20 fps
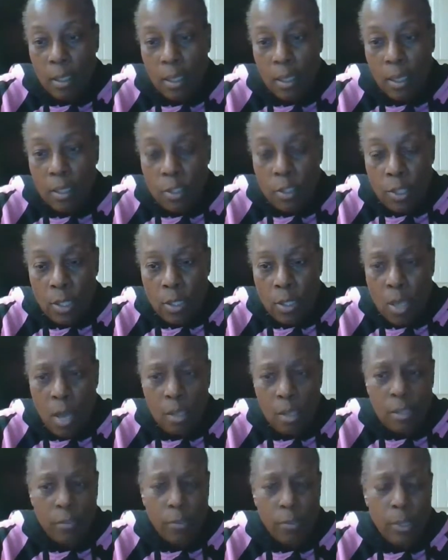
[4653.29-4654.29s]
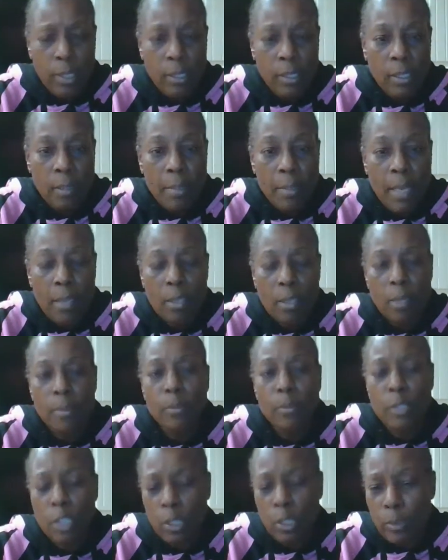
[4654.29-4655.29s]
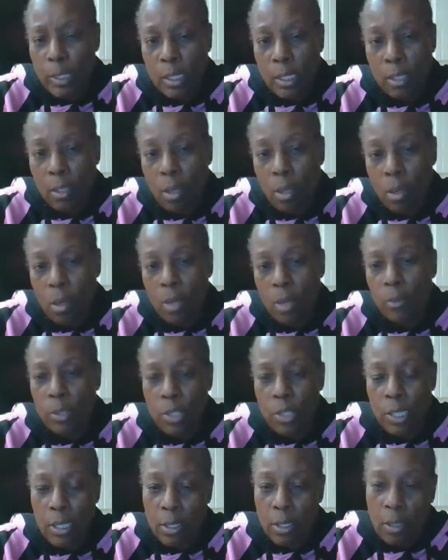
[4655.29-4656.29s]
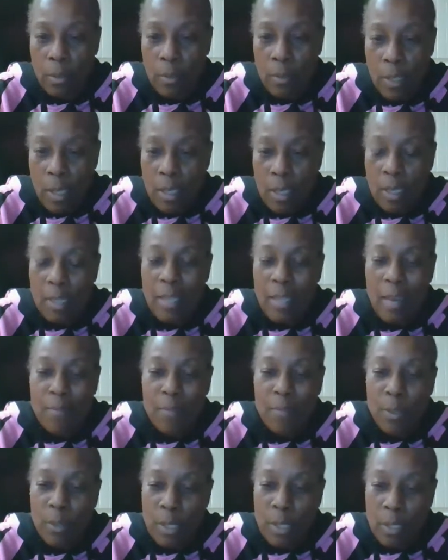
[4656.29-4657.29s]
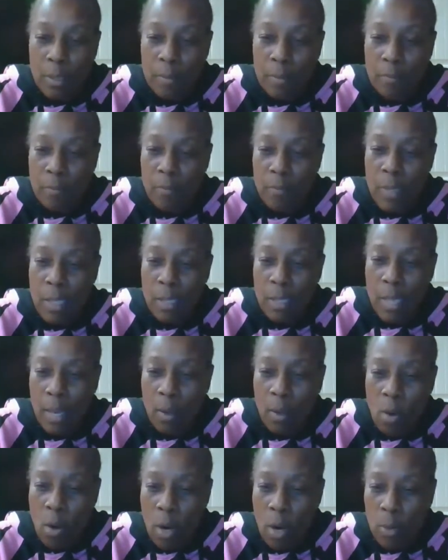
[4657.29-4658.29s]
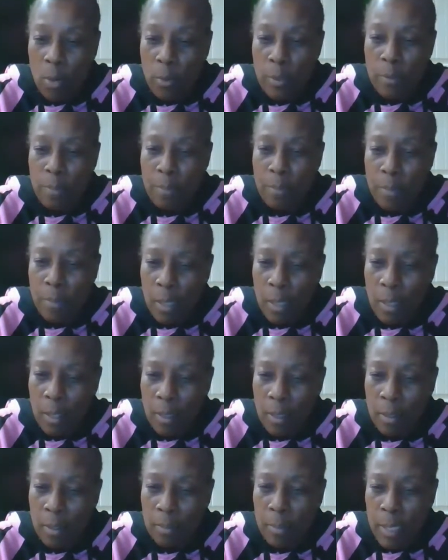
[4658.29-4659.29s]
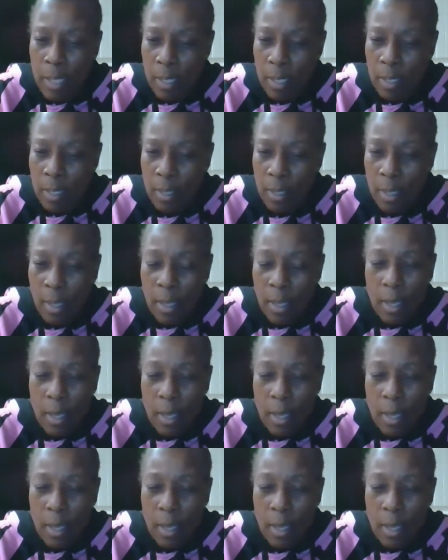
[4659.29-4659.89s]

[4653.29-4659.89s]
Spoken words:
And she talked freely about him. And she was in the car. Was she in that car with McKee?